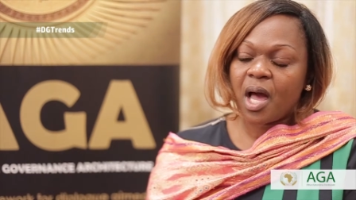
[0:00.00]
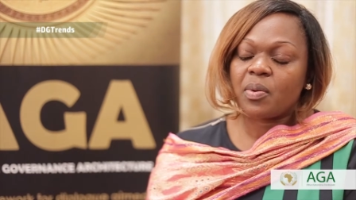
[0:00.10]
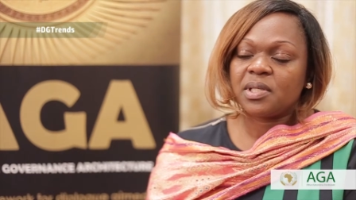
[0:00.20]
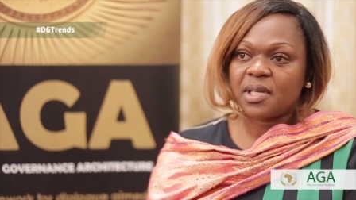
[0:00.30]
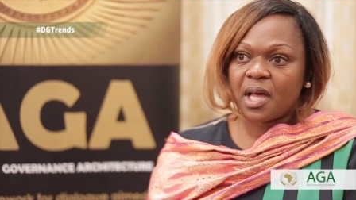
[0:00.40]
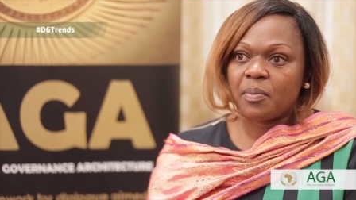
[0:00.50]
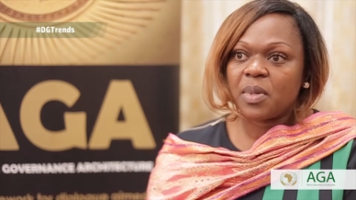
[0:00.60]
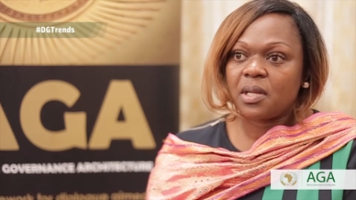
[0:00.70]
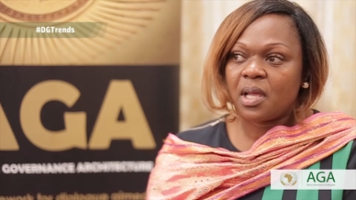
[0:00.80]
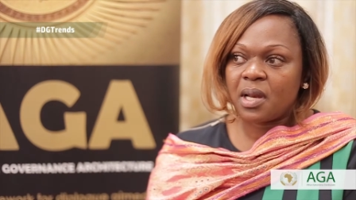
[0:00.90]
our
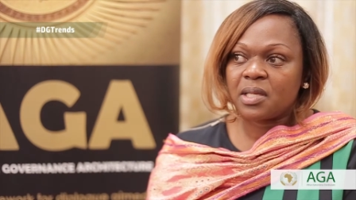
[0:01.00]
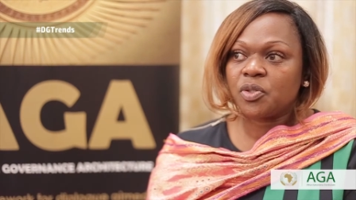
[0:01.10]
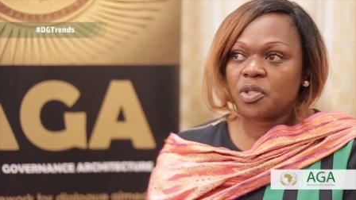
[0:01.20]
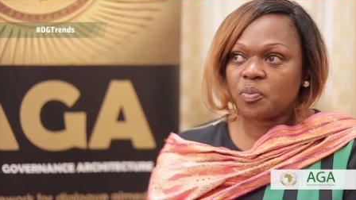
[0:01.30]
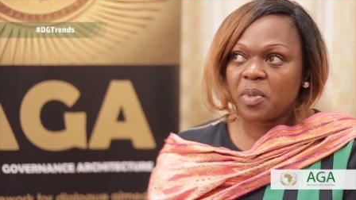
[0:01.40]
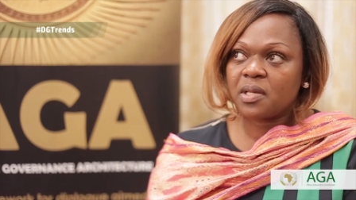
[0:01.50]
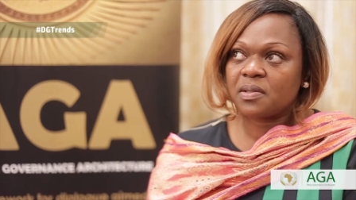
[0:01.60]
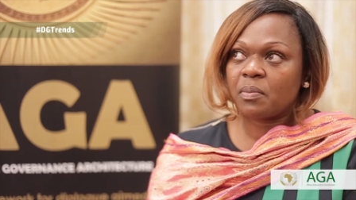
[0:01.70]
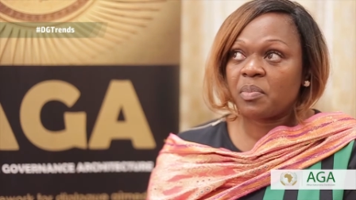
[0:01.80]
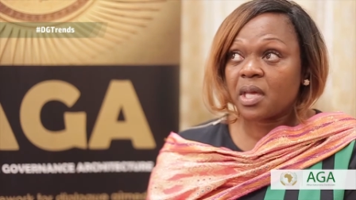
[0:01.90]
time, and let's just
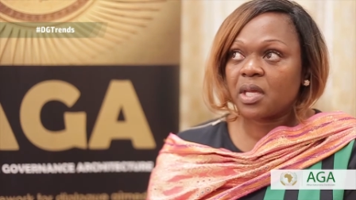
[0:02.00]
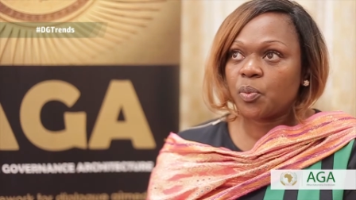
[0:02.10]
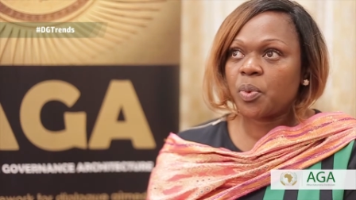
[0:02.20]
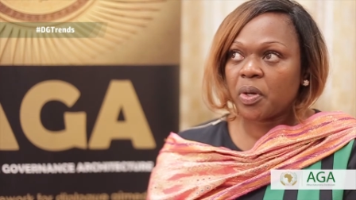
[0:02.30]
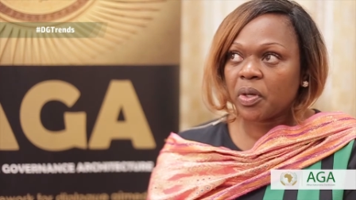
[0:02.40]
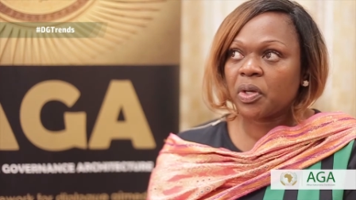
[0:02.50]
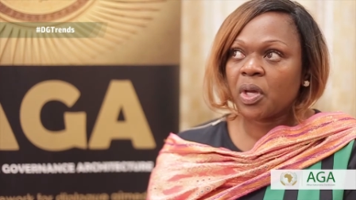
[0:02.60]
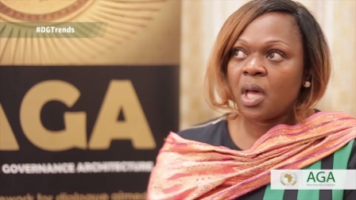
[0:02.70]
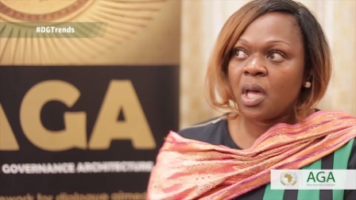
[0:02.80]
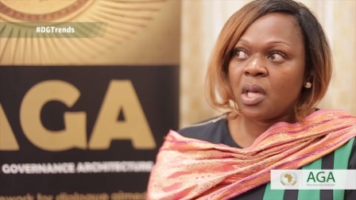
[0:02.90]
make it work.